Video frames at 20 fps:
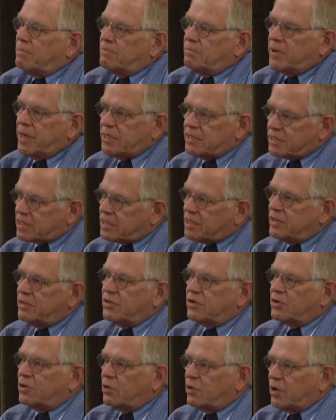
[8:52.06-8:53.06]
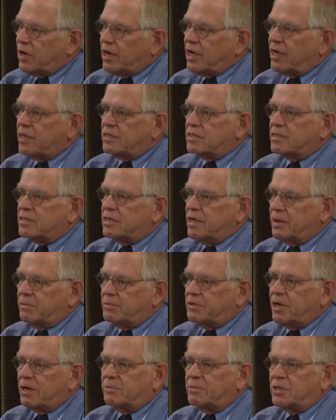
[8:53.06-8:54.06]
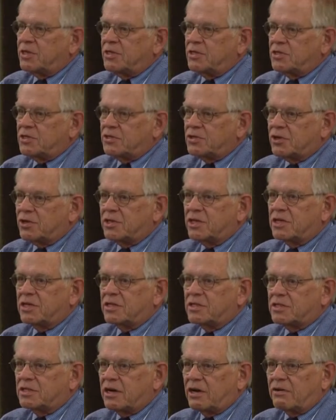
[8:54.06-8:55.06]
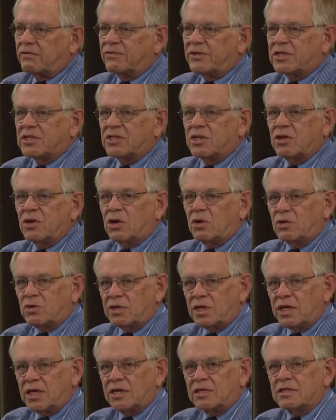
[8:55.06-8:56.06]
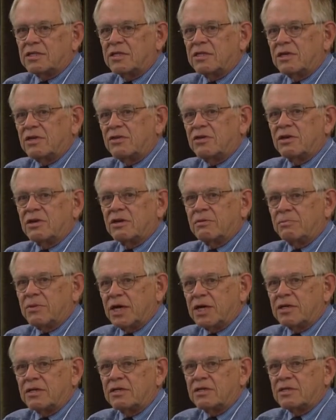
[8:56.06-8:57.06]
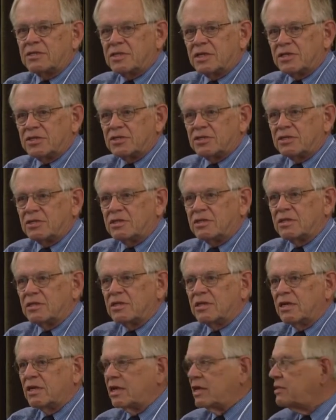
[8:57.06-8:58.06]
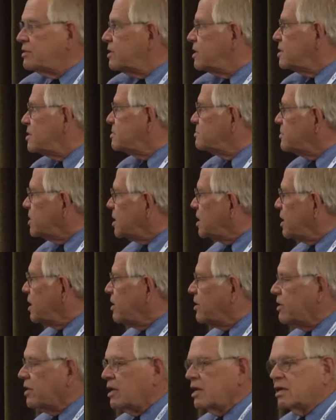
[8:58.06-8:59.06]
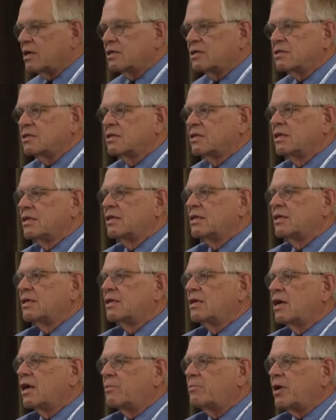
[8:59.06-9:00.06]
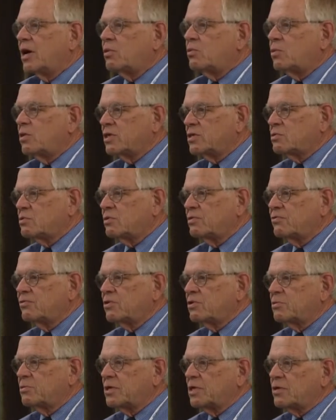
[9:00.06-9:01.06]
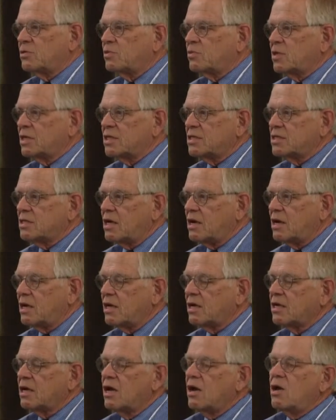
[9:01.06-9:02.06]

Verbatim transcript: Basically, the court has stepped up and inserted itself as the only entity that can make a decision in this middle area about what's referable and what is not.